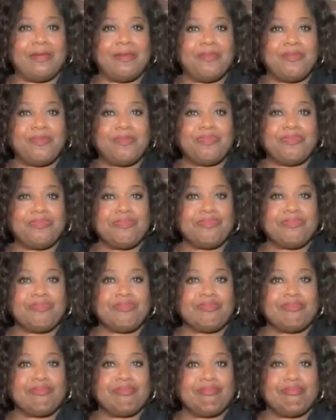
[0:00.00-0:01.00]

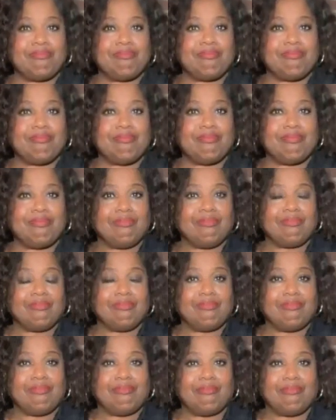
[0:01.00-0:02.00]

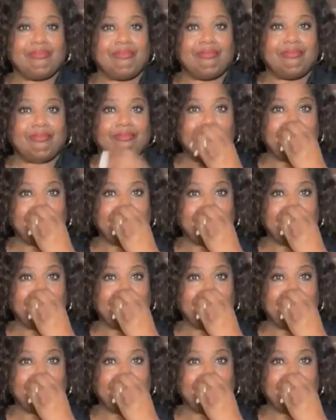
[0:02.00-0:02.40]
(silence)